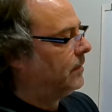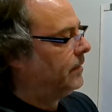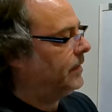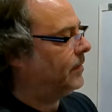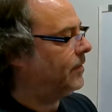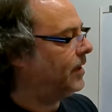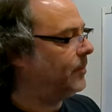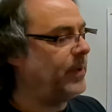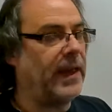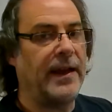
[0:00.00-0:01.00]
the oil
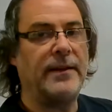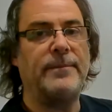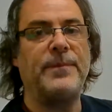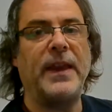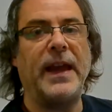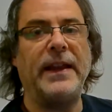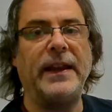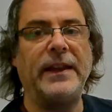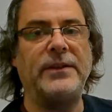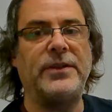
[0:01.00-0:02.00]
pan and
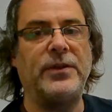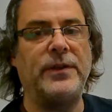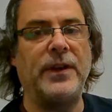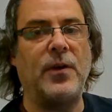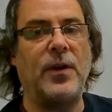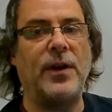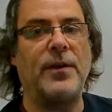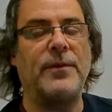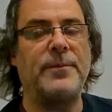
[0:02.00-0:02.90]
into the oil.